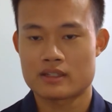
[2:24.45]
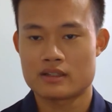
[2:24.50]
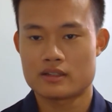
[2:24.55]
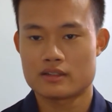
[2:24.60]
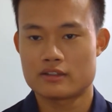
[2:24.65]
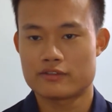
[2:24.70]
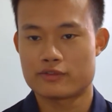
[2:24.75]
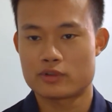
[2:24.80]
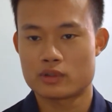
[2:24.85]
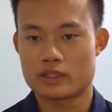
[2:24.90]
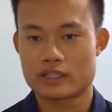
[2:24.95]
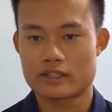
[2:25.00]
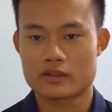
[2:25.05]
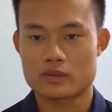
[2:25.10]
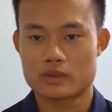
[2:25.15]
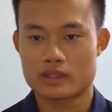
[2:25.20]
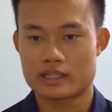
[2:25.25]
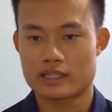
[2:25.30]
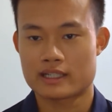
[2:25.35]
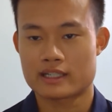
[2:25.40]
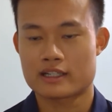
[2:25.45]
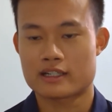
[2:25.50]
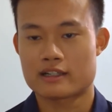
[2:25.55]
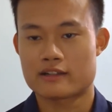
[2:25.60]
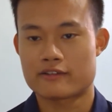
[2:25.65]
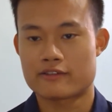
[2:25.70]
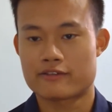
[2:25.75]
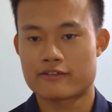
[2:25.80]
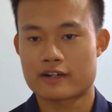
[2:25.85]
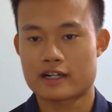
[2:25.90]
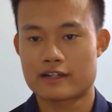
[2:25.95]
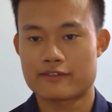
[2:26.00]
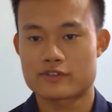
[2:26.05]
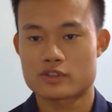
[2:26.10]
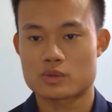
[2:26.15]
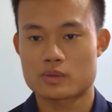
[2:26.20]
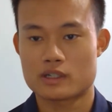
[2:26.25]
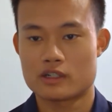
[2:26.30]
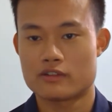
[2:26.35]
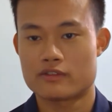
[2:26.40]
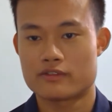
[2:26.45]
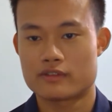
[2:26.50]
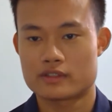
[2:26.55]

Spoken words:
the full length one, and I got a 512.